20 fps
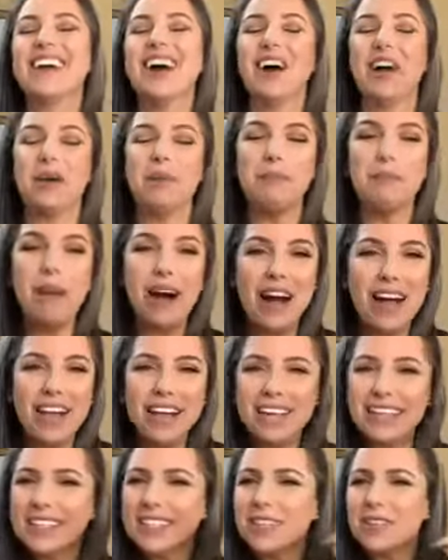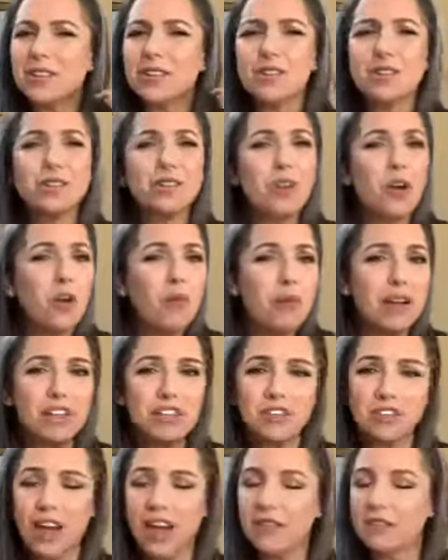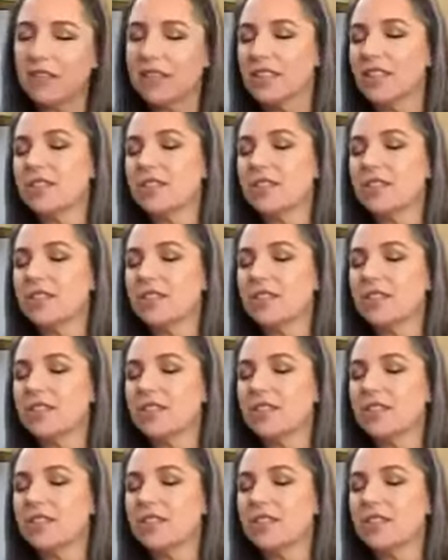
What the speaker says: our mind, there's so much traffic,